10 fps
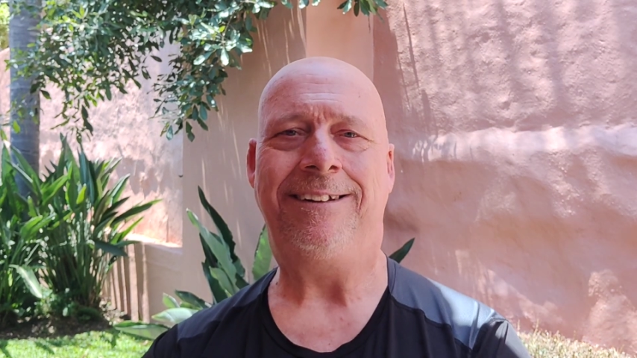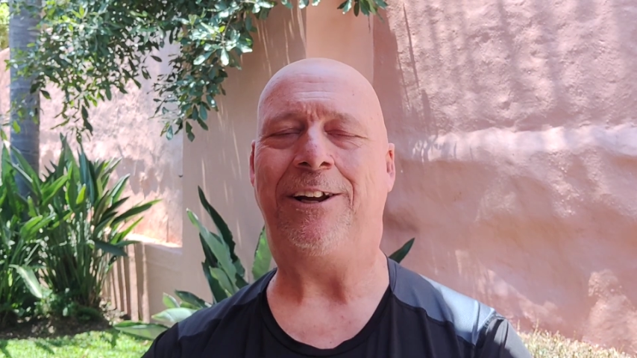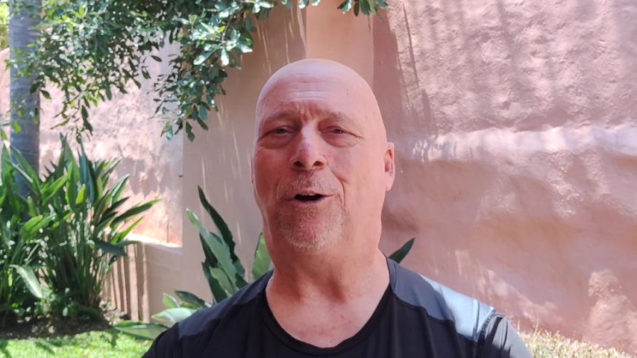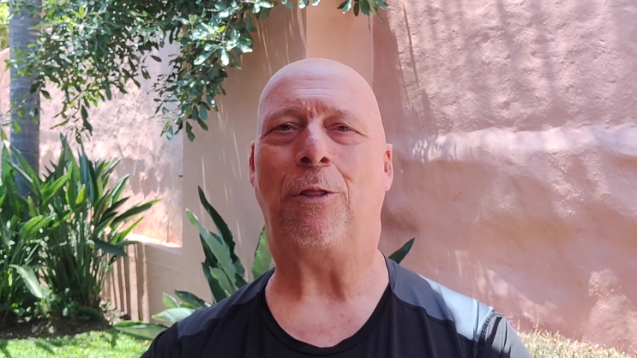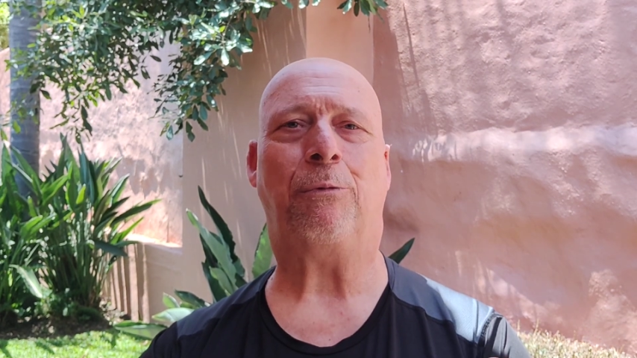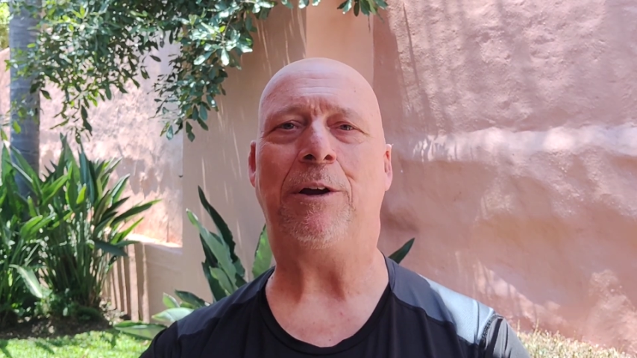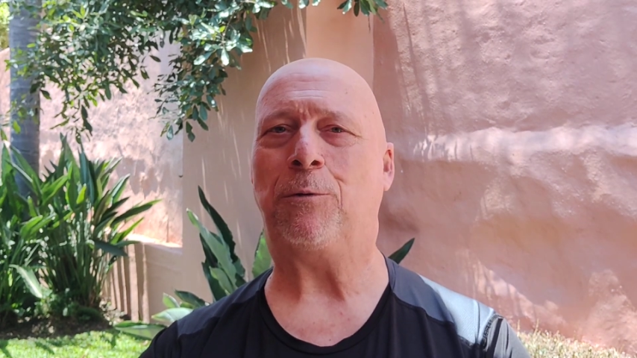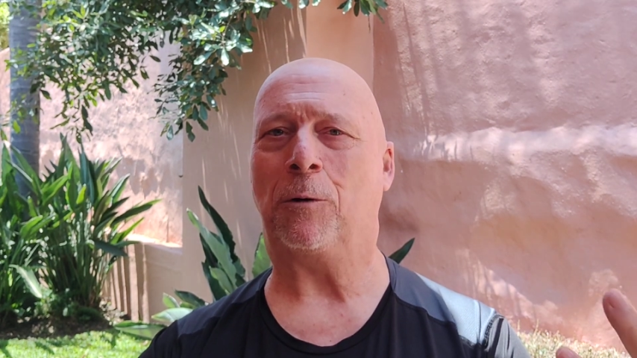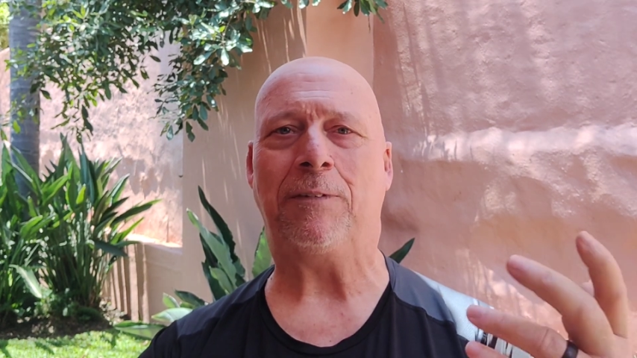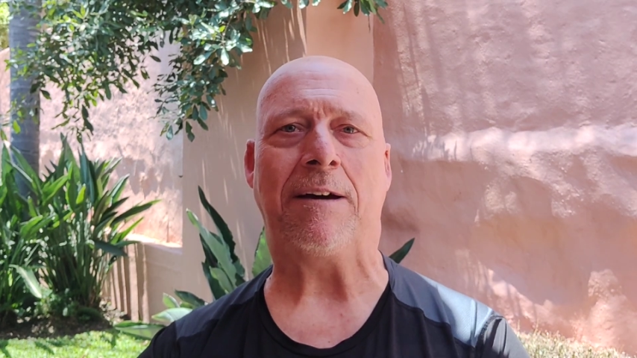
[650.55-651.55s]
$3,000,
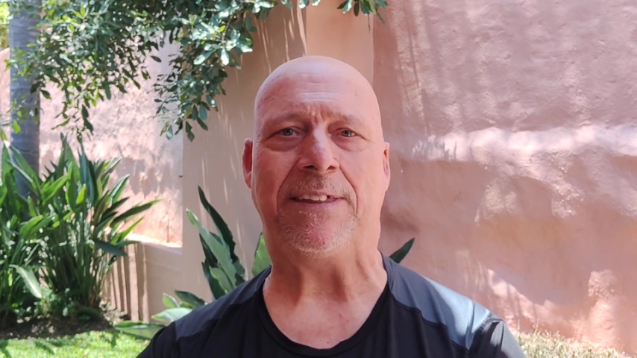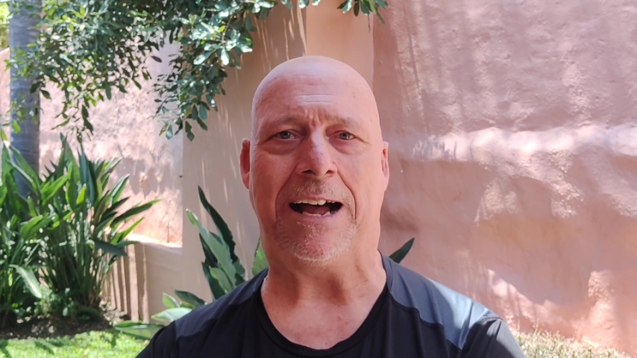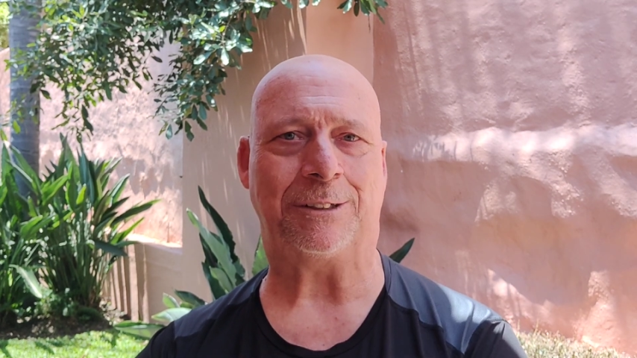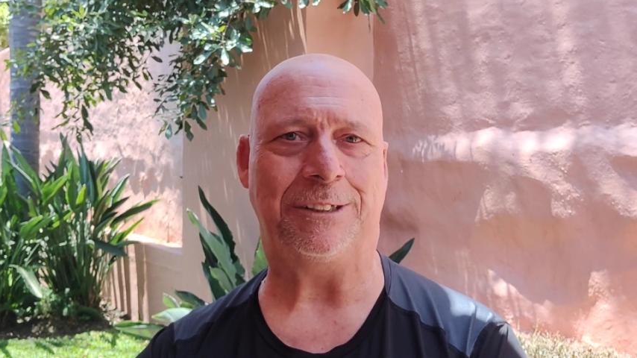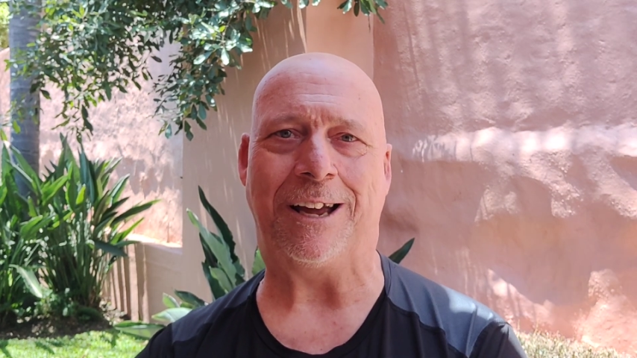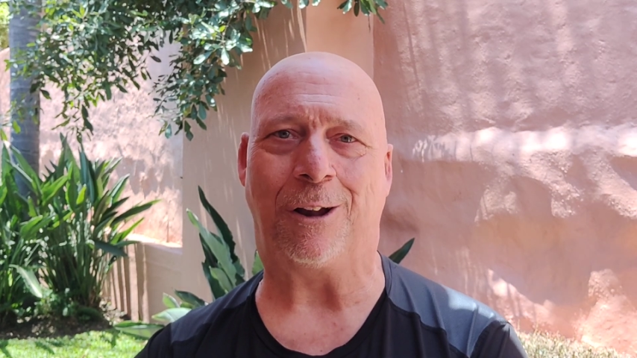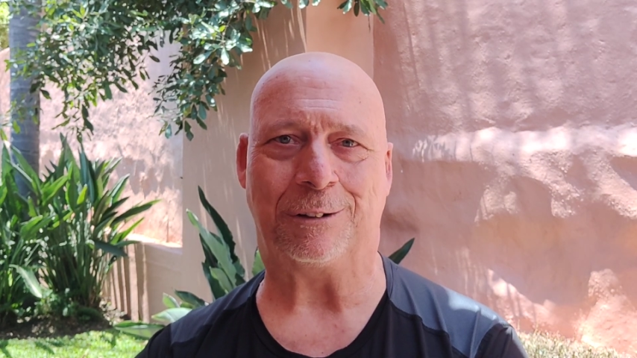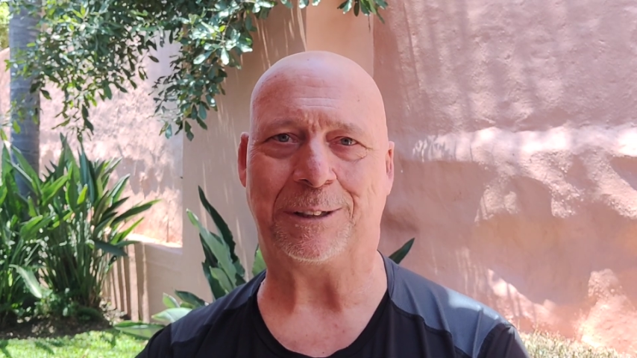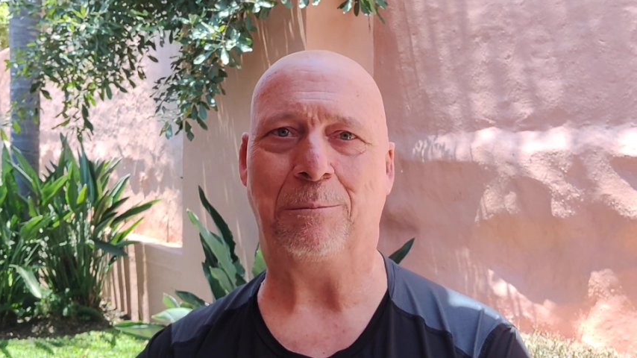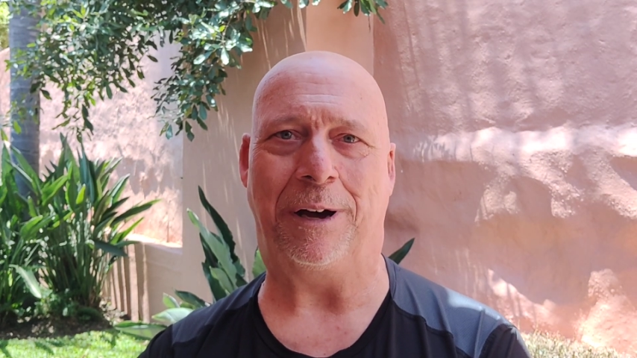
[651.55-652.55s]
$4,000,
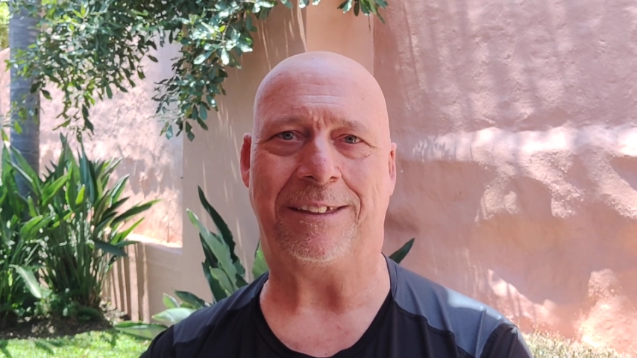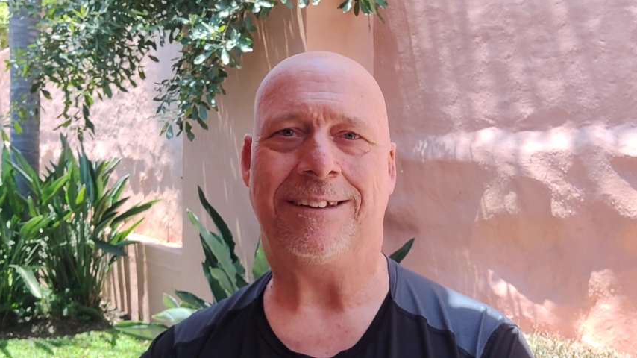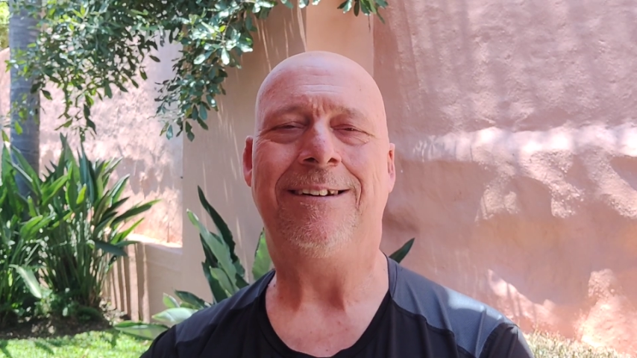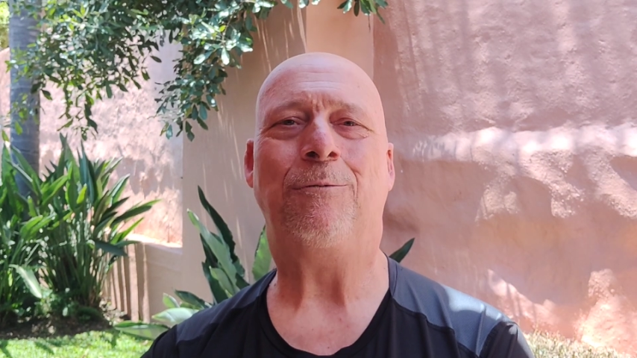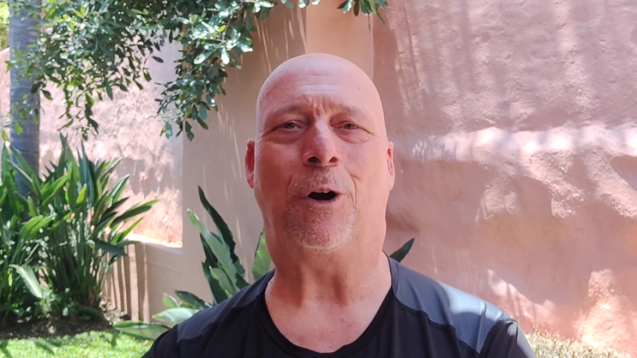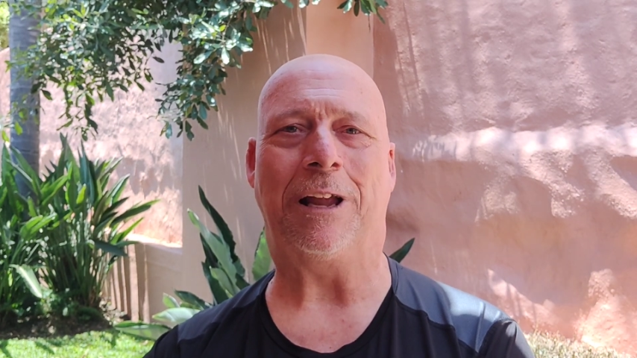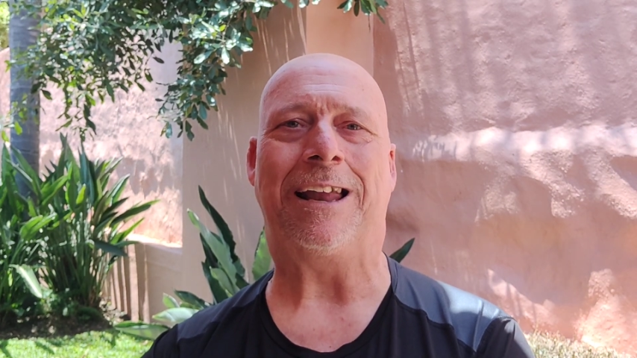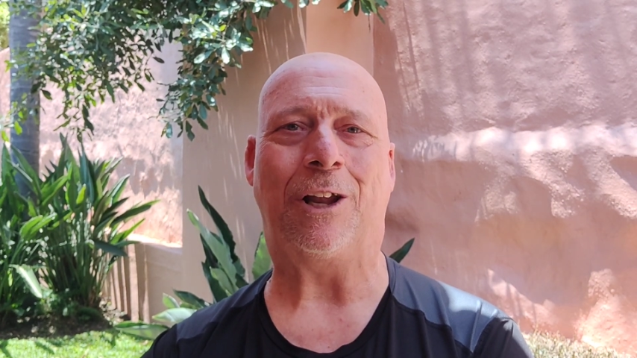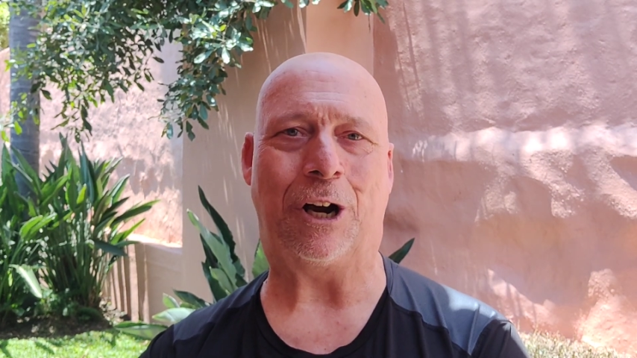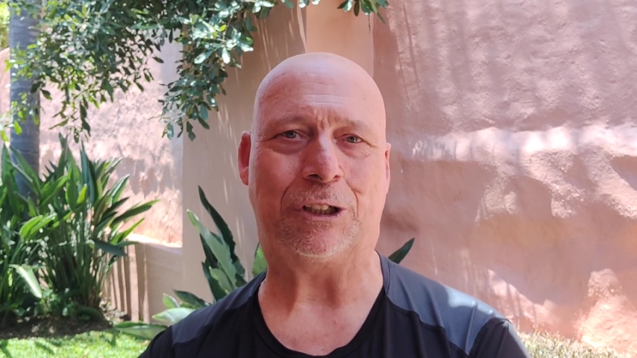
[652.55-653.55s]
$5,000 a month for a
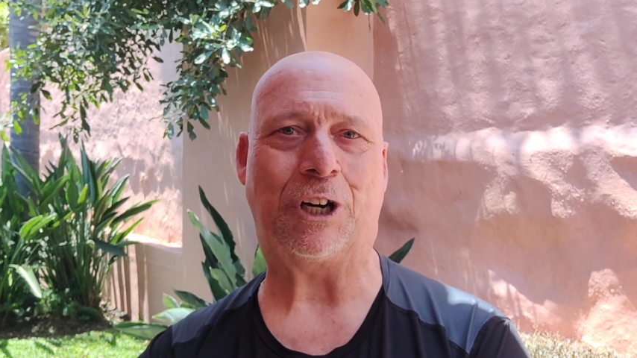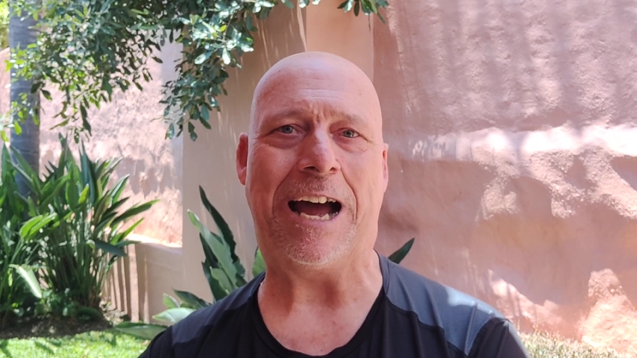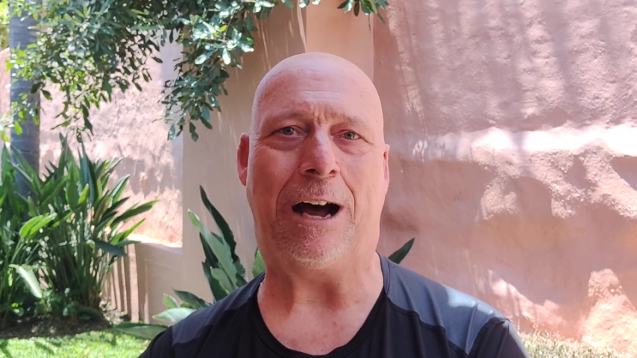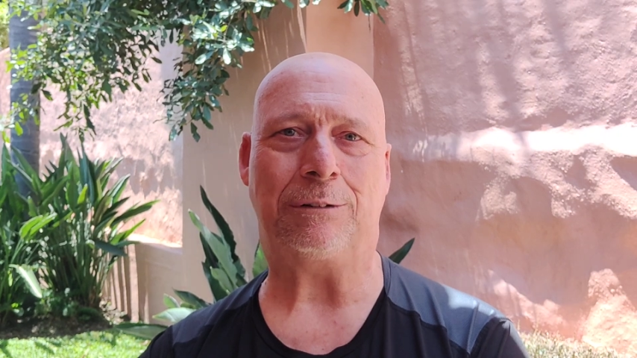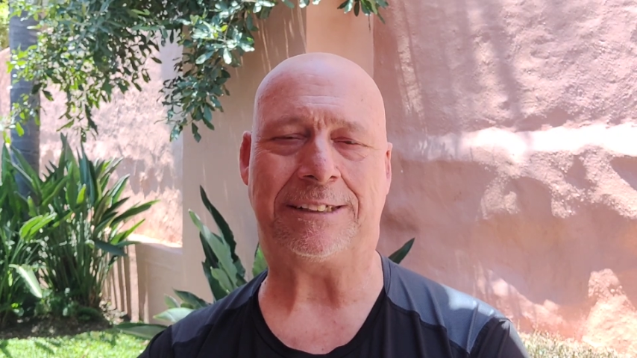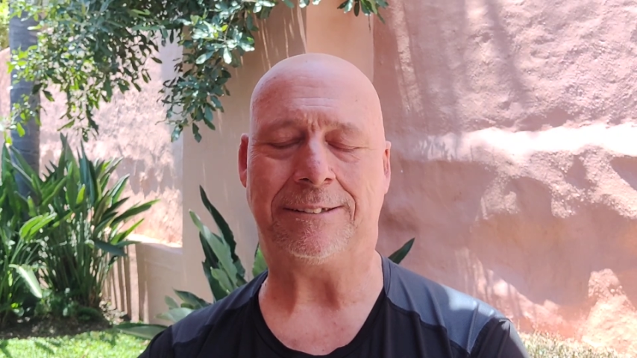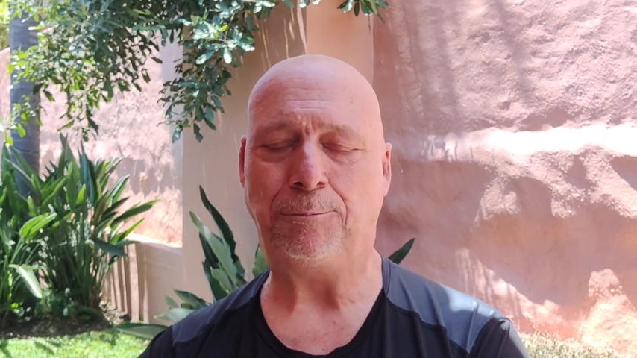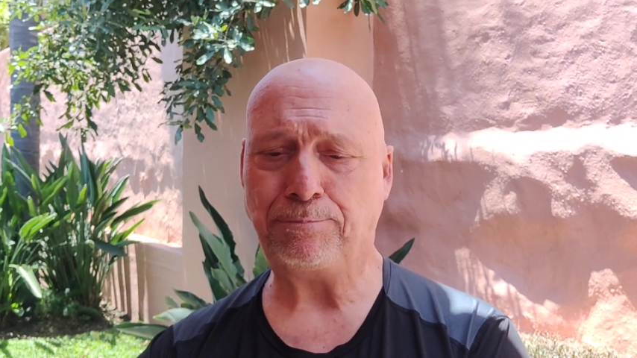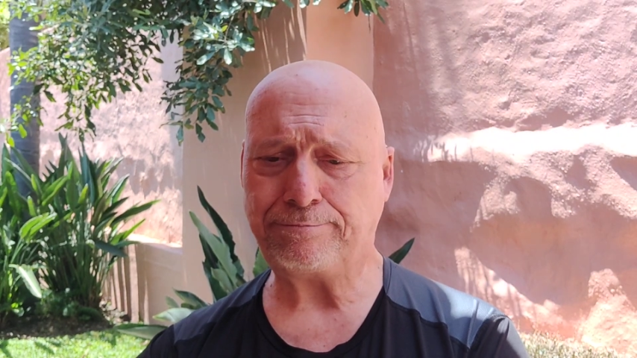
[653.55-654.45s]
lot larger house.